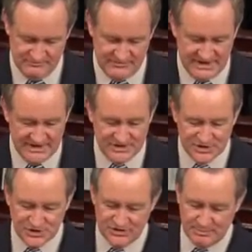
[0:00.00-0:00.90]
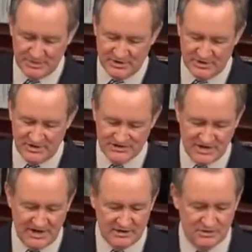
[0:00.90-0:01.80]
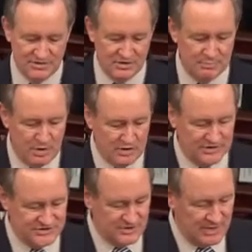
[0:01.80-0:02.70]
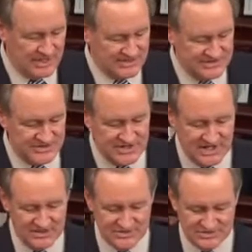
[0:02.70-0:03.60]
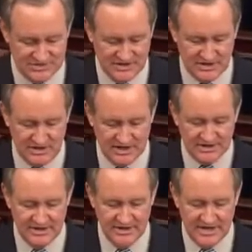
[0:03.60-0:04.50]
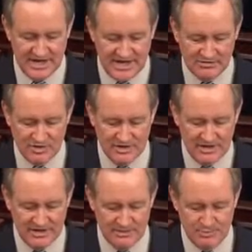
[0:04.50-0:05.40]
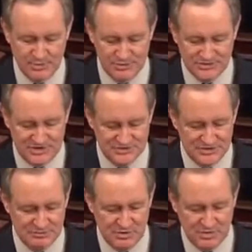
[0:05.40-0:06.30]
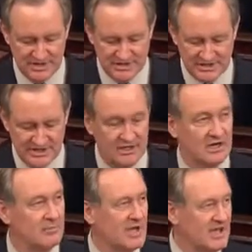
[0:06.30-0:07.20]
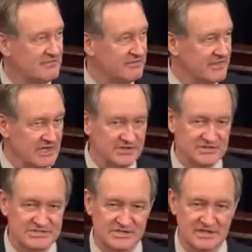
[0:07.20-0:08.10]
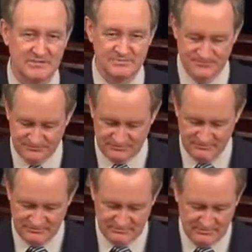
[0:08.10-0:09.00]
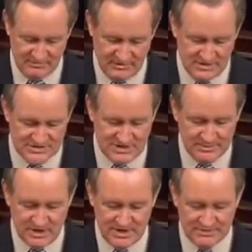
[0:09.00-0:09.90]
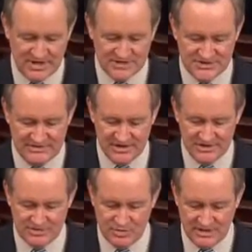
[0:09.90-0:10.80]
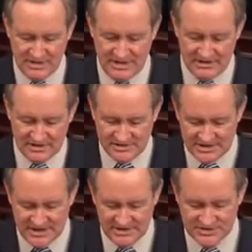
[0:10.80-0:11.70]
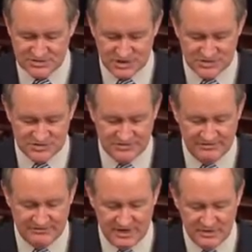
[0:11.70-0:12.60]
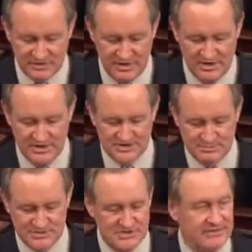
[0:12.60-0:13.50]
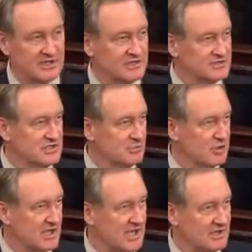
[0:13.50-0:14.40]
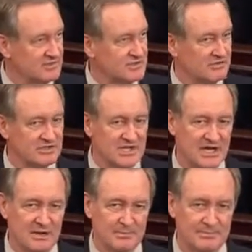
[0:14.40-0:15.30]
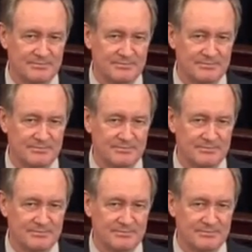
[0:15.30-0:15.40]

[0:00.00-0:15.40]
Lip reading: In addition, the Bureau has hired third parties to act as its agents to collect, aggregate, and produce consumer credit data on behalf of the agency. Some contracts even contain instructions to follow specific consumer accounts over time.